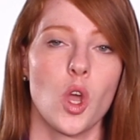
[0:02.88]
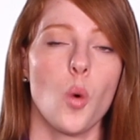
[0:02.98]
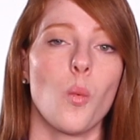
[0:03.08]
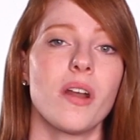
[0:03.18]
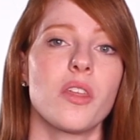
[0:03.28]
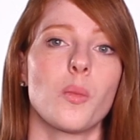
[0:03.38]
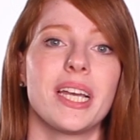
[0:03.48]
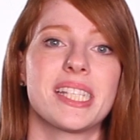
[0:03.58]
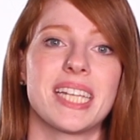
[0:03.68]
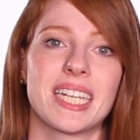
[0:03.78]
One of the
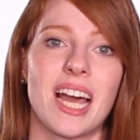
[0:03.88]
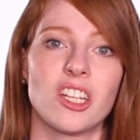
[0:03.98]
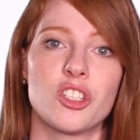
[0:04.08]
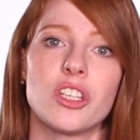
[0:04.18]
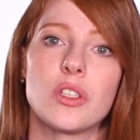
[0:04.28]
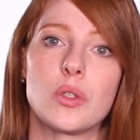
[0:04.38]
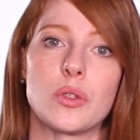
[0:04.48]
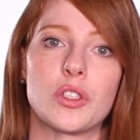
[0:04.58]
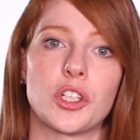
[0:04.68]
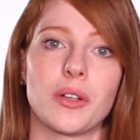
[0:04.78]
ways technology is
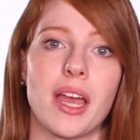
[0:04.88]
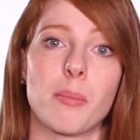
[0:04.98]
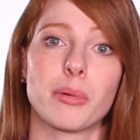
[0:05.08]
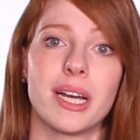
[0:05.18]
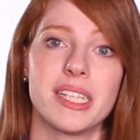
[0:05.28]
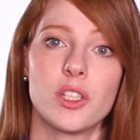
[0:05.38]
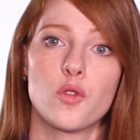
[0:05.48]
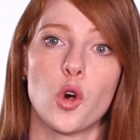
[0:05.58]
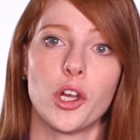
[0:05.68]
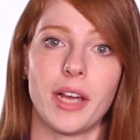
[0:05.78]
used to create a presence
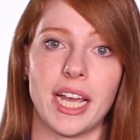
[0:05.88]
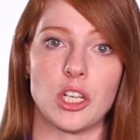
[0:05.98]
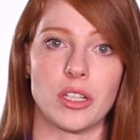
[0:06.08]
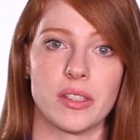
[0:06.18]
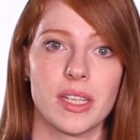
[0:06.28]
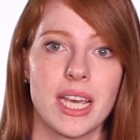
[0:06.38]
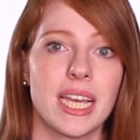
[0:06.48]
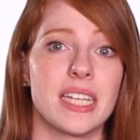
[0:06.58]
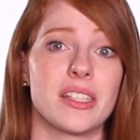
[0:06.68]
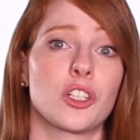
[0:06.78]
for your agents
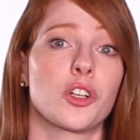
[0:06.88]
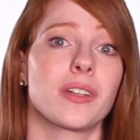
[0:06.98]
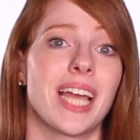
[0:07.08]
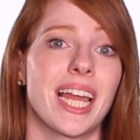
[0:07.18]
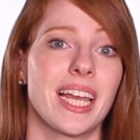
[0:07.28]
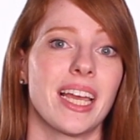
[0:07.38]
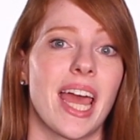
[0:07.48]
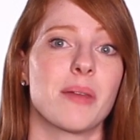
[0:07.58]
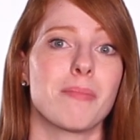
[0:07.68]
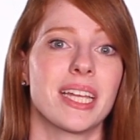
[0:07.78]
is in creating
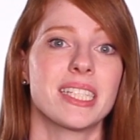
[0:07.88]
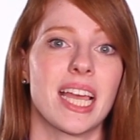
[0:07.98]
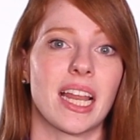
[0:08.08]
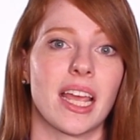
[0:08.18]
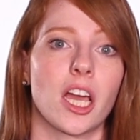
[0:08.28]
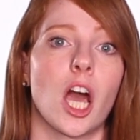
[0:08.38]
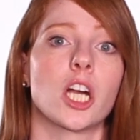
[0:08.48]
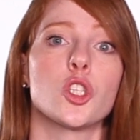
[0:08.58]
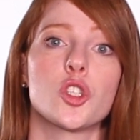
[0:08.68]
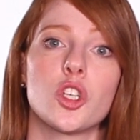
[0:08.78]
and maintaining a
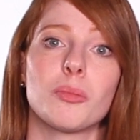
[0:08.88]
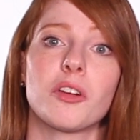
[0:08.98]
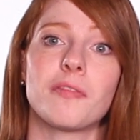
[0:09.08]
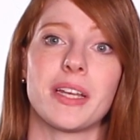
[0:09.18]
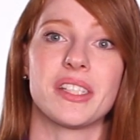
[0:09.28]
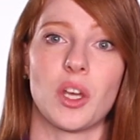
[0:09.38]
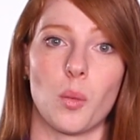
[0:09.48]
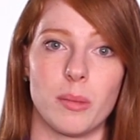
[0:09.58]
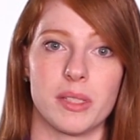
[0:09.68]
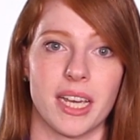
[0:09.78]
consumer-facing
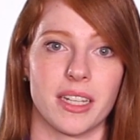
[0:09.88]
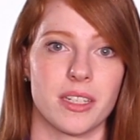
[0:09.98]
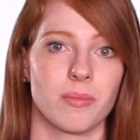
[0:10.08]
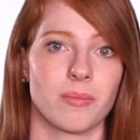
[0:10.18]
website.